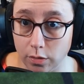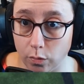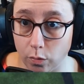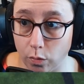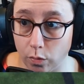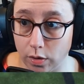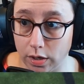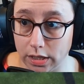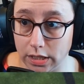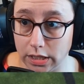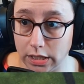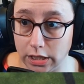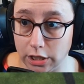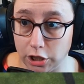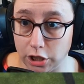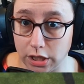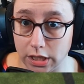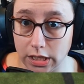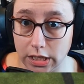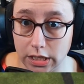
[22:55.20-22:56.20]
1 in each
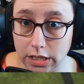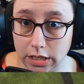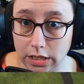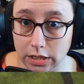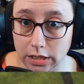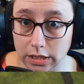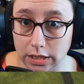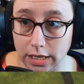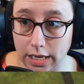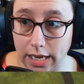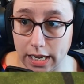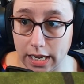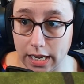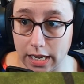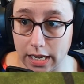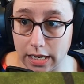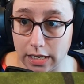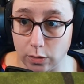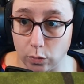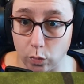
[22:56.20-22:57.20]
of these,
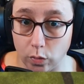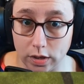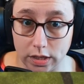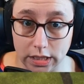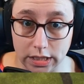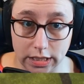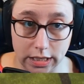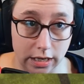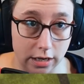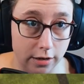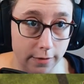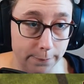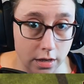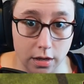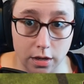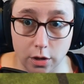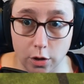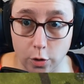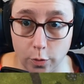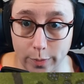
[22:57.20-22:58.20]
and 1 in here.
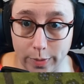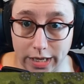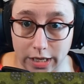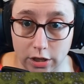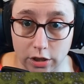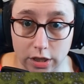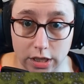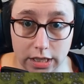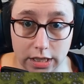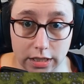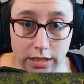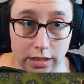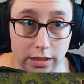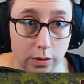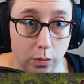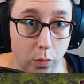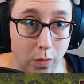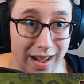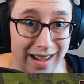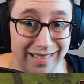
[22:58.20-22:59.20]
Oh my
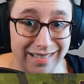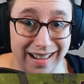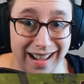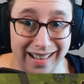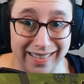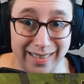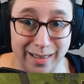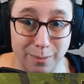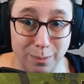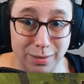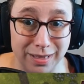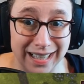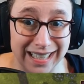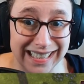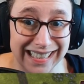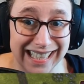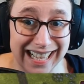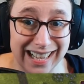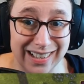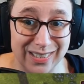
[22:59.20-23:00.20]
goodness. Well, on the plus
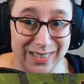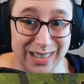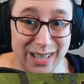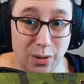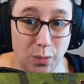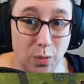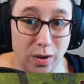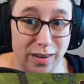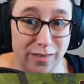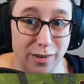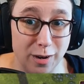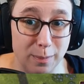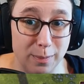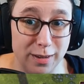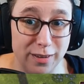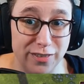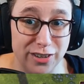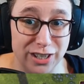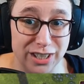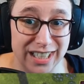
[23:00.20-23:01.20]
side, only 1 of our
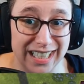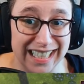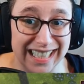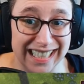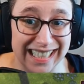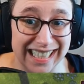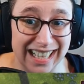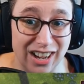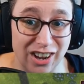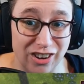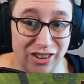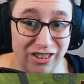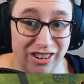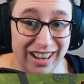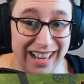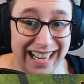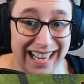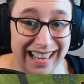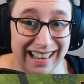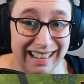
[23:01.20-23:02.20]
beavers is
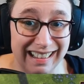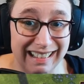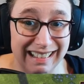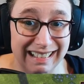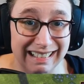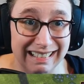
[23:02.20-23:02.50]
hungry,